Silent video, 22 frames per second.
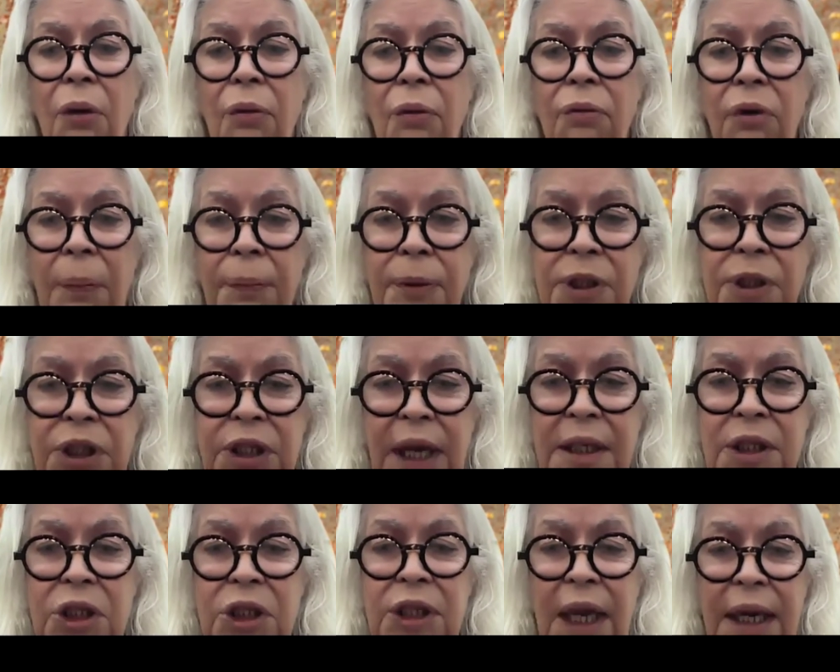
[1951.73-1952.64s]

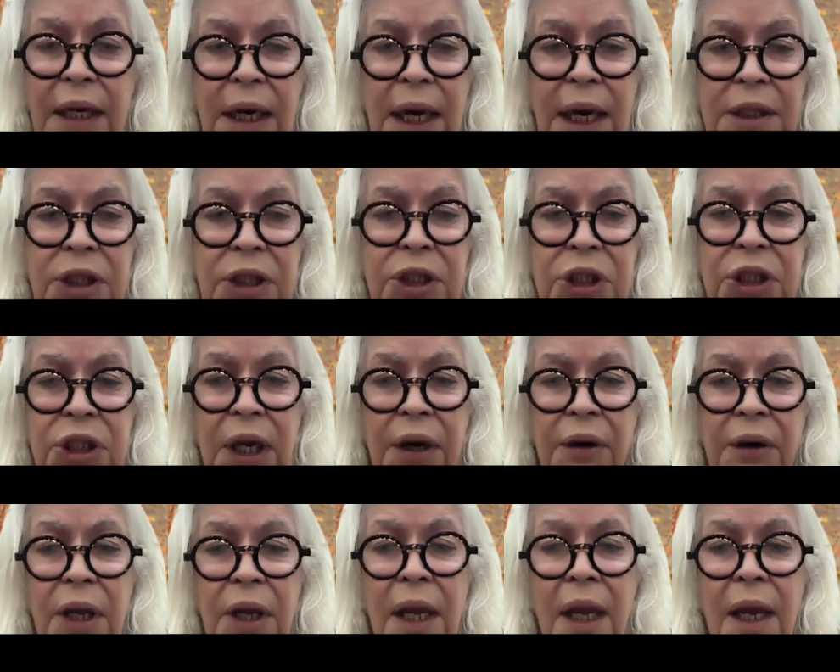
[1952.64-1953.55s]
represents a
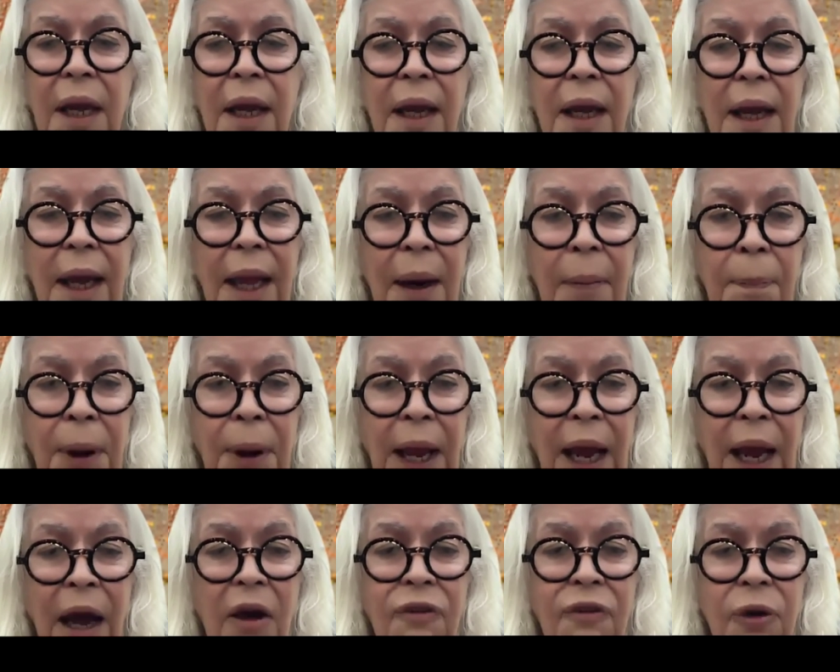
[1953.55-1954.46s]
necessary and
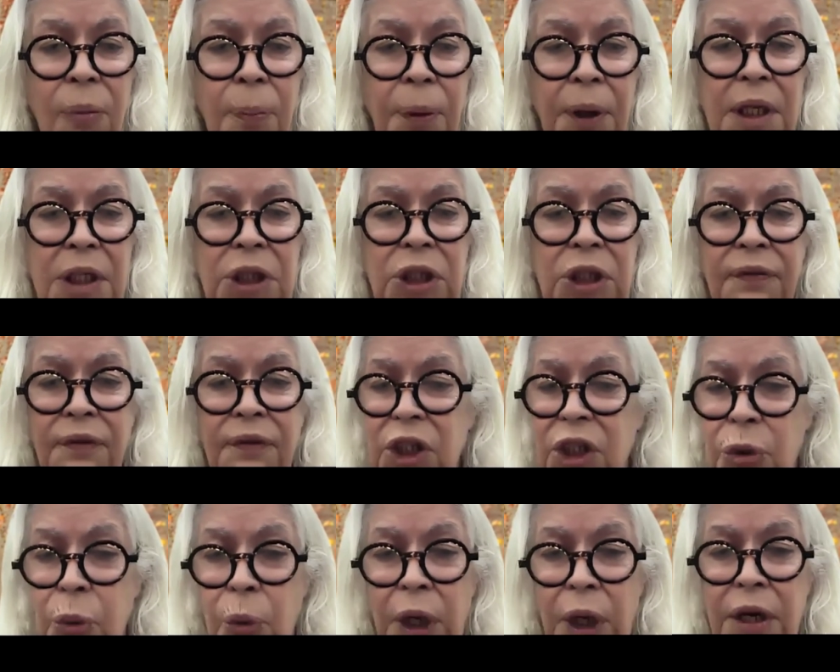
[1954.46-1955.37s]
powerful piece of the
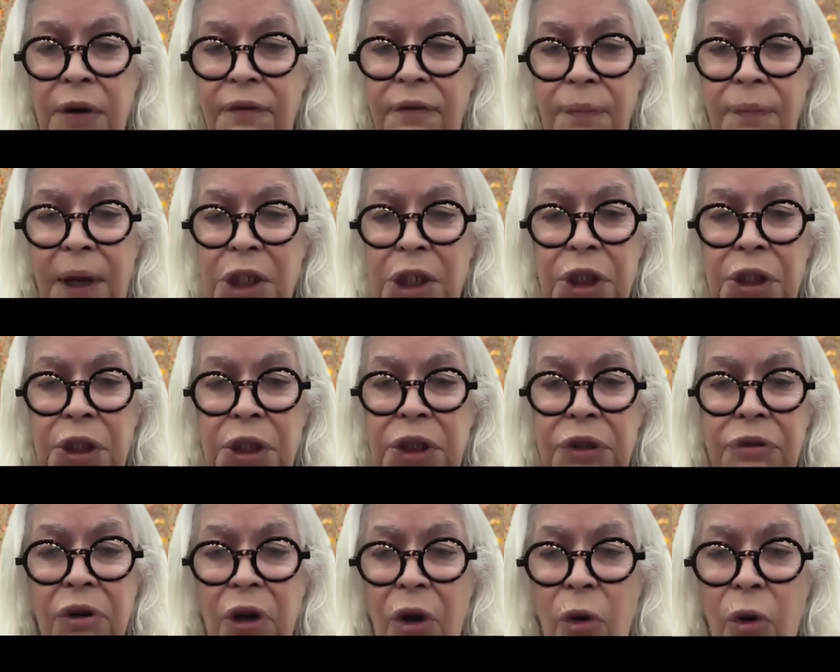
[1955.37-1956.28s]
suite of measures
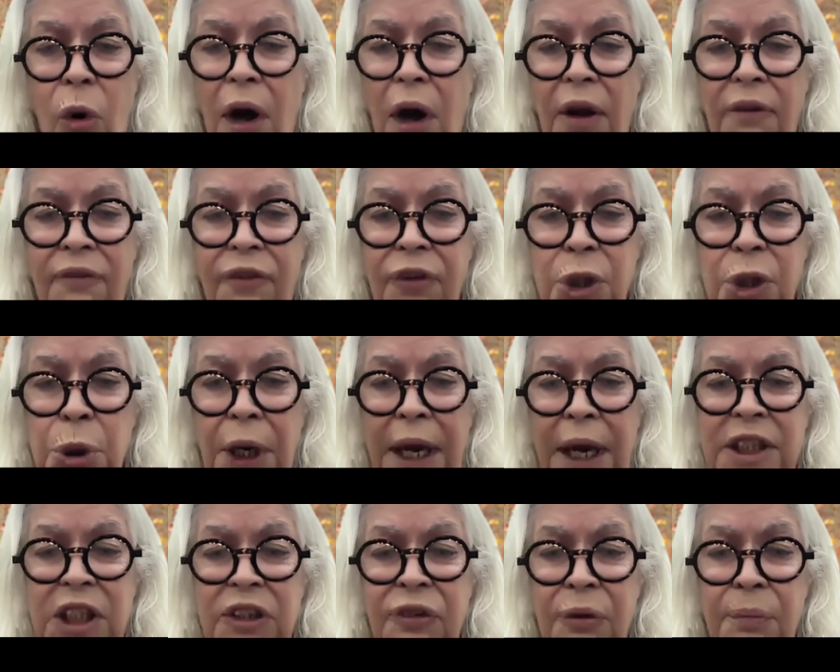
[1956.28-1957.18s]
required for
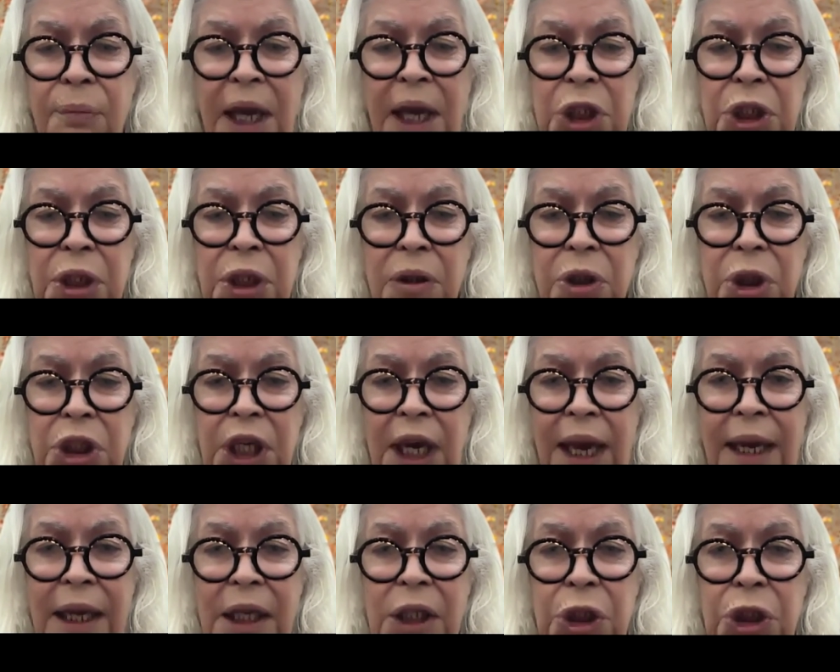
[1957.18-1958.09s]
transformational
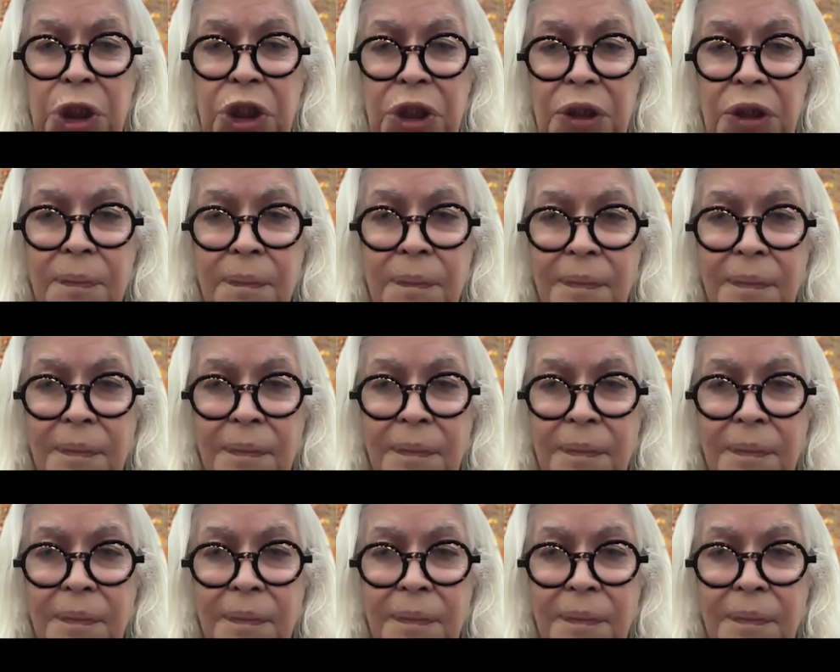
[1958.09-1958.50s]
change.